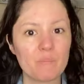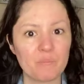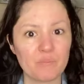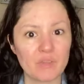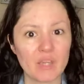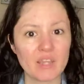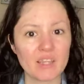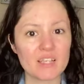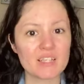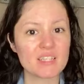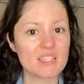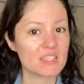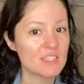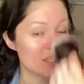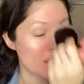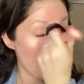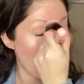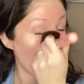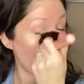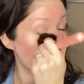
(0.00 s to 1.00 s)
And this is
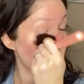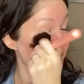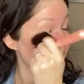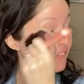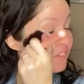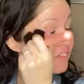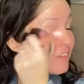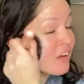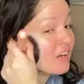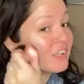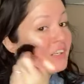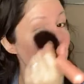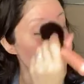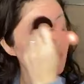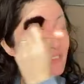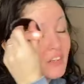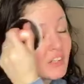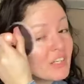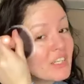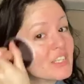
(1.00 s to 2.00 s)
very,
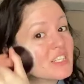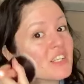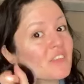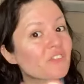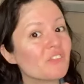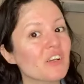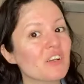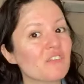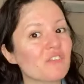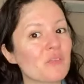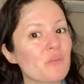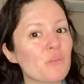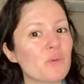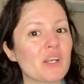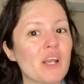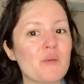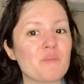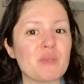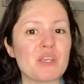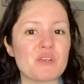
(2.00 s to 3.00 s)
very different from what
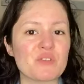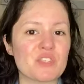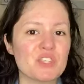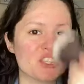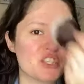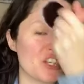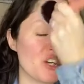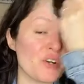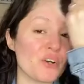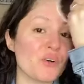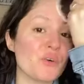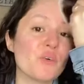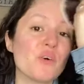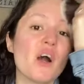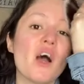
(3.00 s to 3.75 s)
I'm used to.